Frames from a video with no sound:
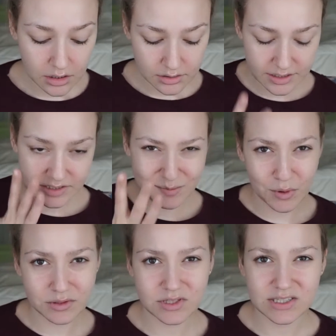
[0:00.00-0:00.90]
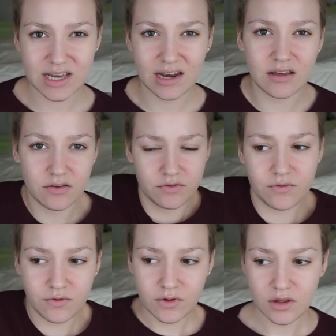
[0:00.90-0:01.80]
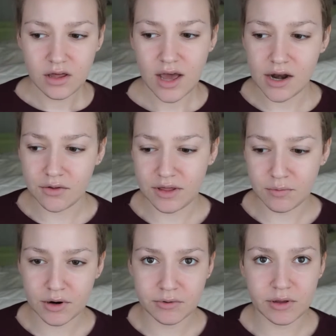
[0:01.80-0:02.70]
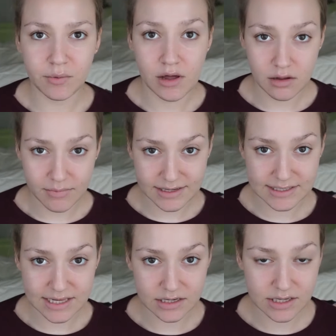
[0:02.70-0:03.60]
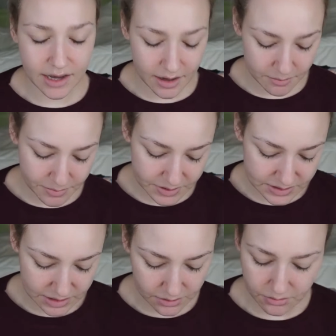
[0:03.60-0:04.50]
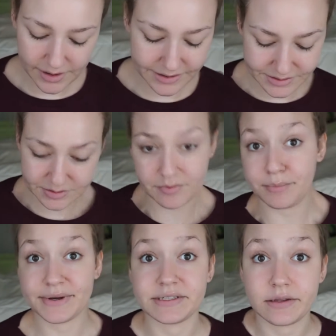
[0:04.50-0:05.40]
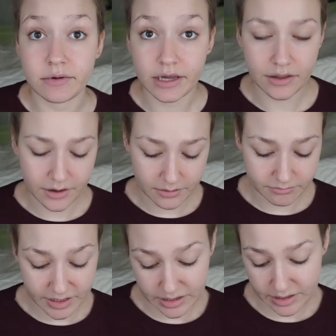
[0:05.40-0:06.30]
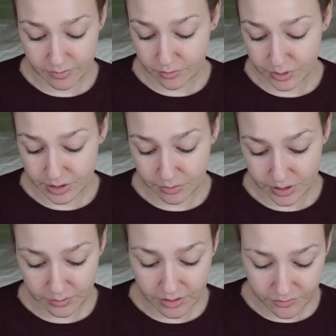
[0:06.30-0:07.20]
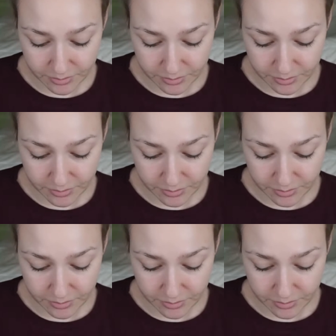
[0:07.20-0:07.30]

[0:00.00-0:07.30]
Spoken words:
These both just kind of, I don't know, they work really well on my skin type, so I just have been mixing them together and they've been working pretty well for